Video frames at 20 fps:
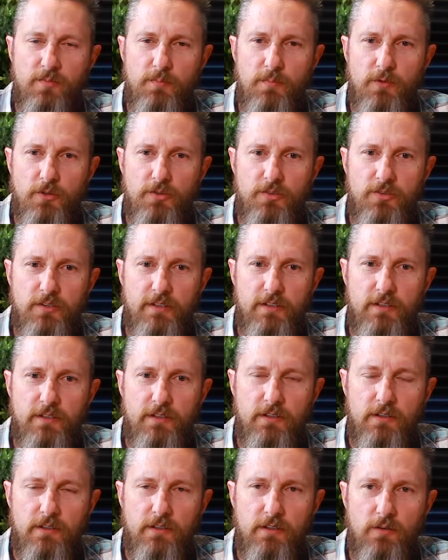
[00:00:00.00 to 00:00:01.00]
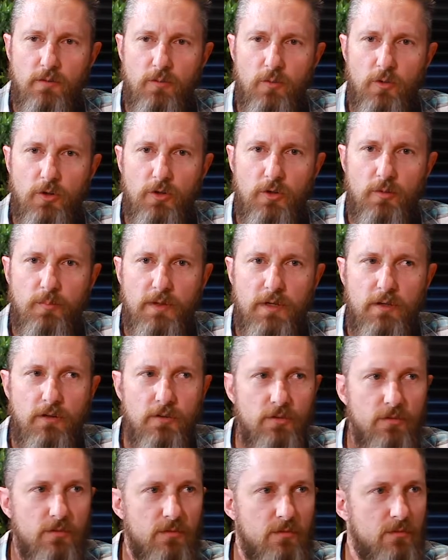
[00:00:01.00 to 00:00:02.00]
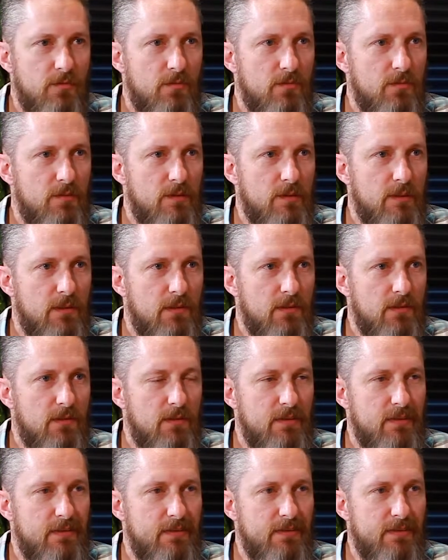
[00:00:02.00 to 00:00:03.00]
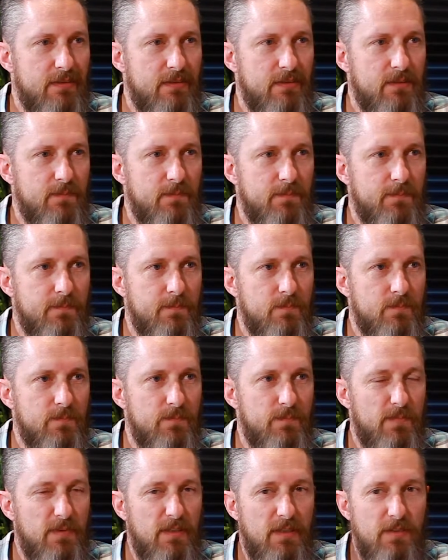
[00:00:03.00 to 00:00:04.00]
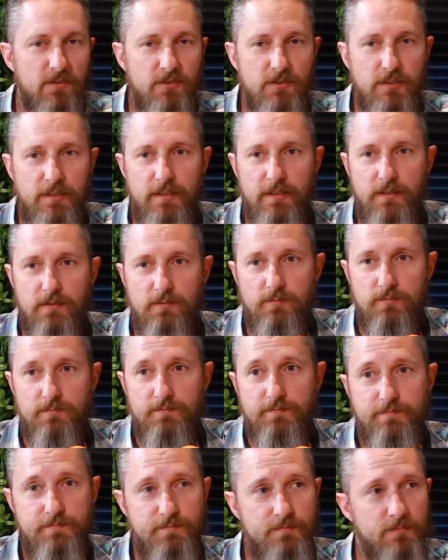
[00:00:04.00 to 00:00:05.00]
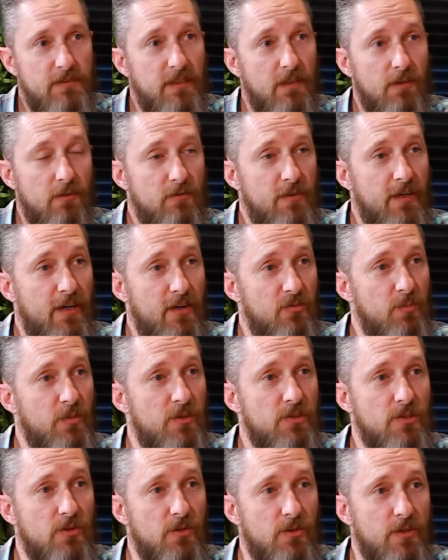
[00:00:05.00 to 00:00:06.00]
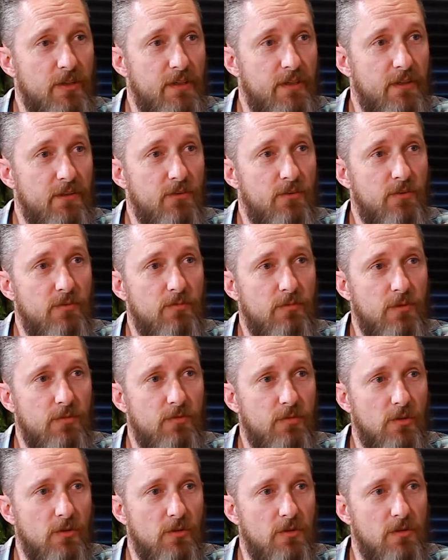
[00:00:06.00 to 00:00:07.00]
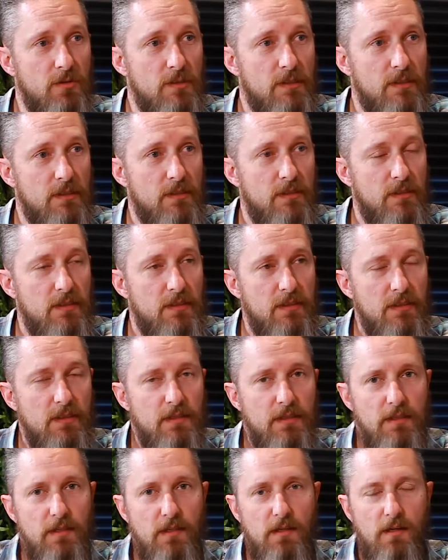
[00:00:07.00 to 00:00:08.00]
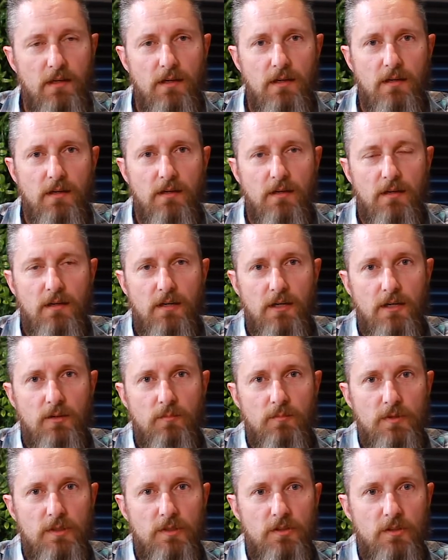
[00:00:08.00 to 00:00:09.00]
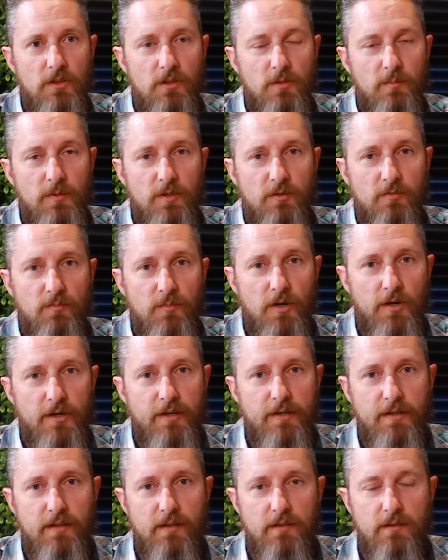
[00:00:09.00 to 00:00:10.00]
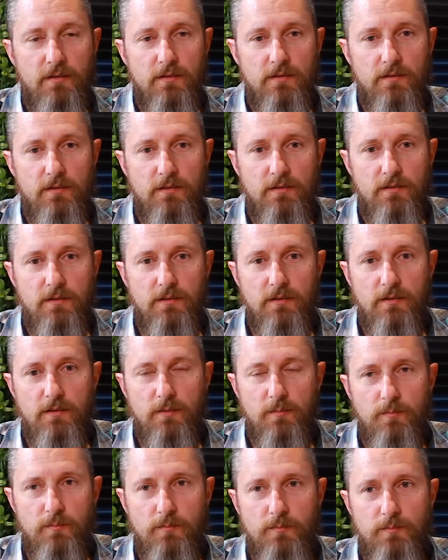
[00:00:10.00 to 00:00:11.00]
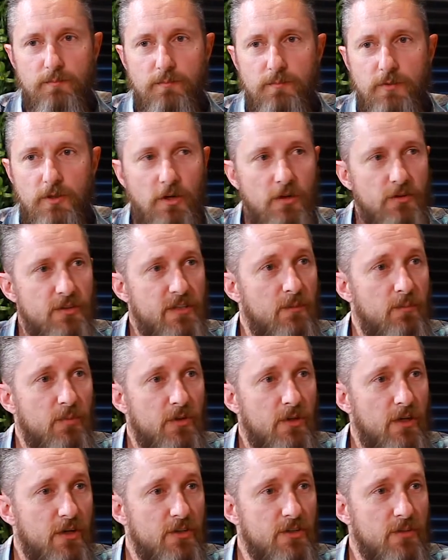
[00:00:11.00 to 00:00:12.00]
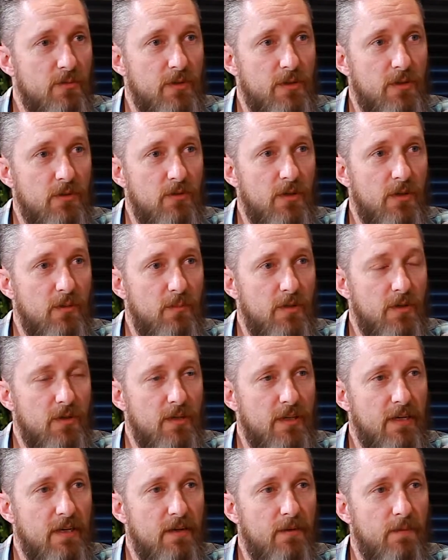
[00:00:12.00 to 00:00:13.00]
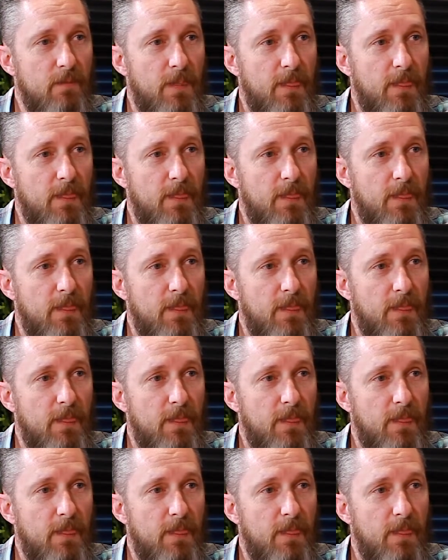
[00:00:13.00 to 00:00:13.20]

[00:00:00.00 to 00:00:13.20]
mostly uh, word of mouth. Um, I'd say, yeah, vast majority is referral. Mm-hmm. Um, a little bit of marketing, um, content production. We do quite a bit of that.